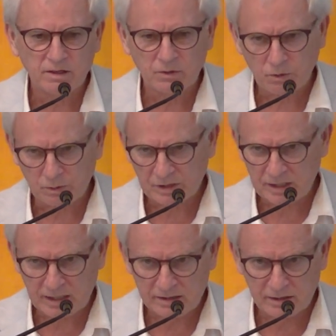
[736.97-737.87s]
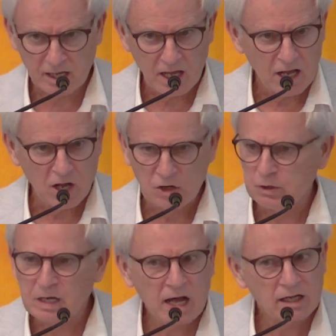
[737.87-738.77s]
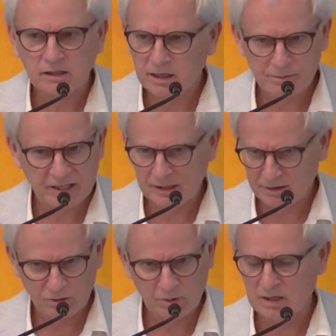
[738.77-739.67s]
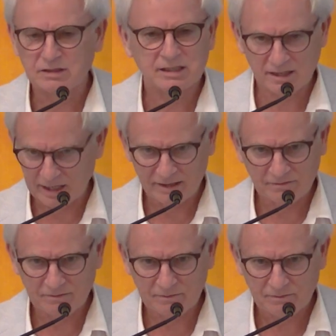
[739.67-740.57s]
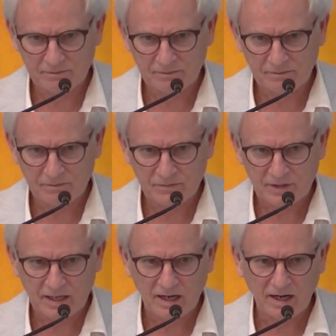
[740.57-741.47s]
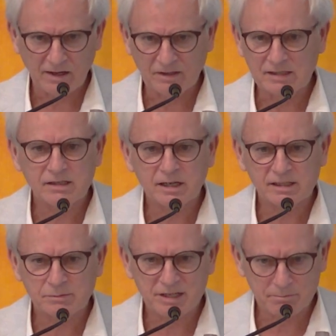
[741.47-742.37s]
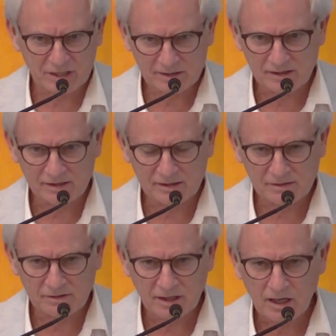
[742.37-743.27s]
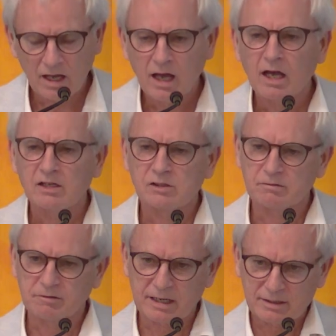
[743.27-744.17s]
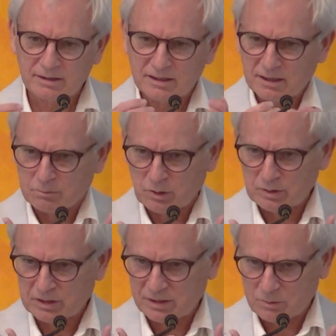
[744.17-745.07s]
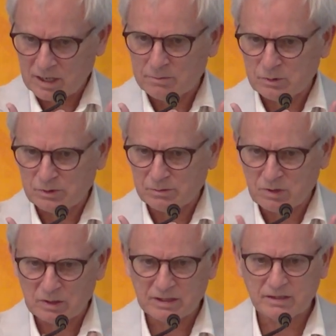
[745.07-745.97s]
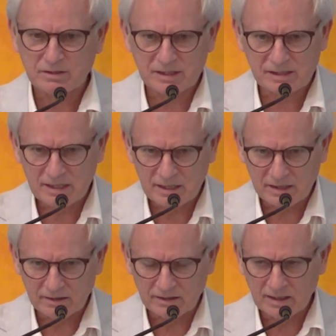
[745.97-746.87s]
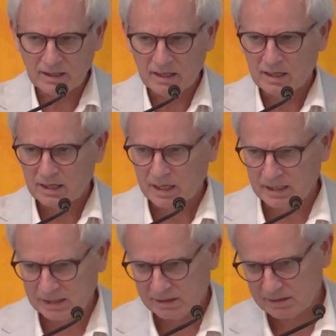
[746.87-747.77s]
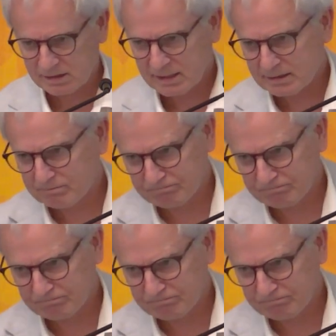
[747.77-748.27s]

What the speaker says: who said, "You're not coming into our city." And these guys meant business. So Franklin approached the rebels marching on the city, and he just said,